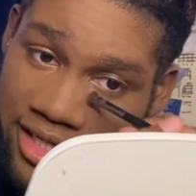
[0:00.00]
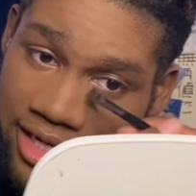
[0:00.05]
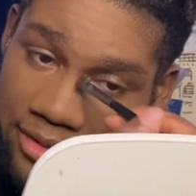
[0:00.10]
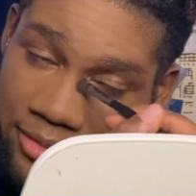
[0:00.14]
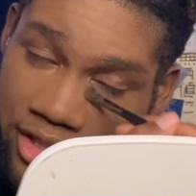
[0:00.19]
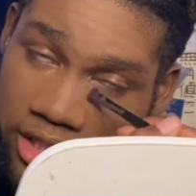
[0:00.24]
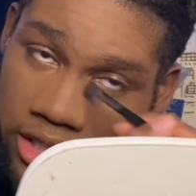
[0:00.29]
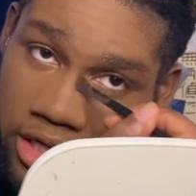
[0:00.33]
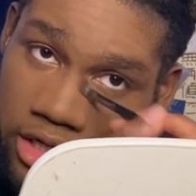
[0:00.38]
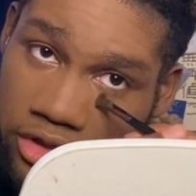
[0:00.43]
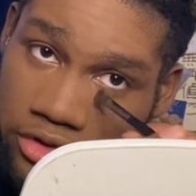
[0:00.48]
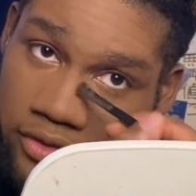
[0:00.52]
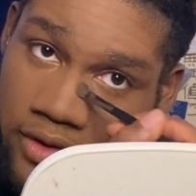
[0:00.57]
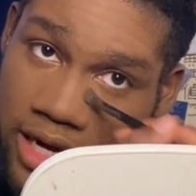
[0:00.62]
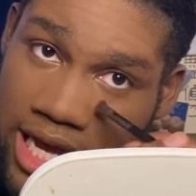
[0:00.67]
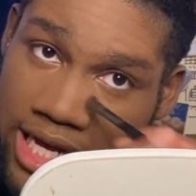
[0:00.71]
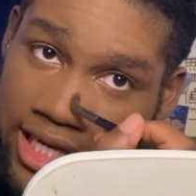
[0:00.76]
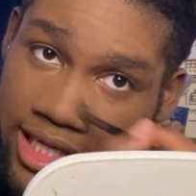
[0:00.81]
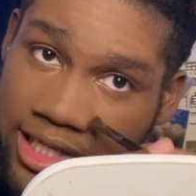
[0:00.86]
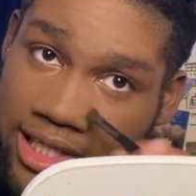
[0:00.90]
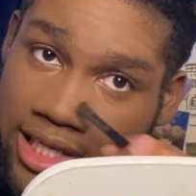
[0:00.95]
and I'm just going to
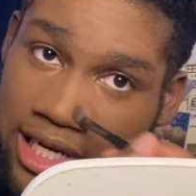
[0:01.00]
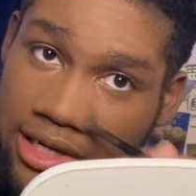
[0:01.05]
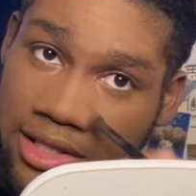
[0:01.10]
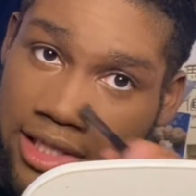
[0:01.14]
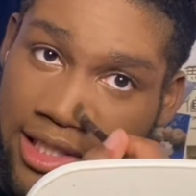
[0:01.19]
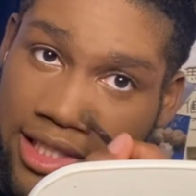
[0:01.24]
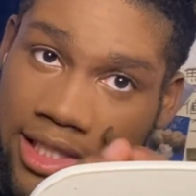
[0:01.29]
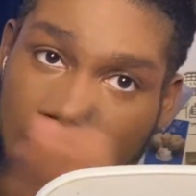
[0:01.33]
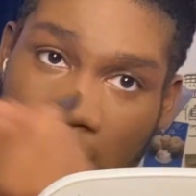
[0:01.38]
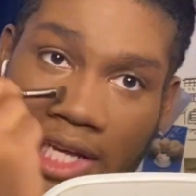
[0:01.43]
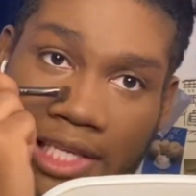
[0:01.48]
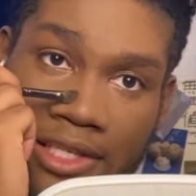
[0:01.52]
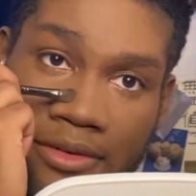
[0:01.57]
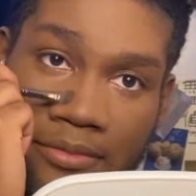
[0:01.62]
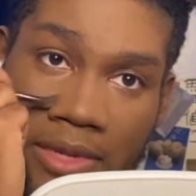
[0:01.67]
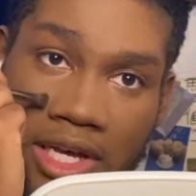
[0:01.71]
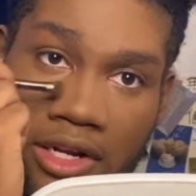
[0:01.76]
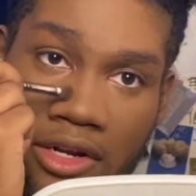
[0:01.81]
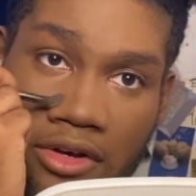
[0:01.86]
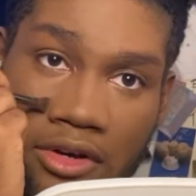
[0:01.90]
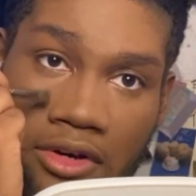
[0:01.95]
drag it down the sides of
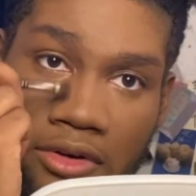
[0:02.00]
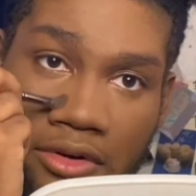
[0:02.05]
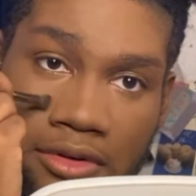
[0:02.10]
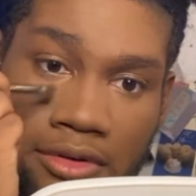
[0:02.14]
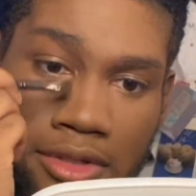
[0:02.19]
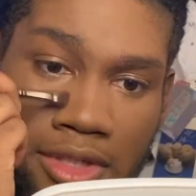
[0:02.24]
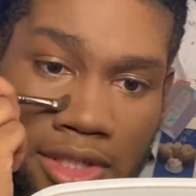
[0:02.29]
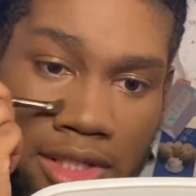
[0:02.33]
my nose.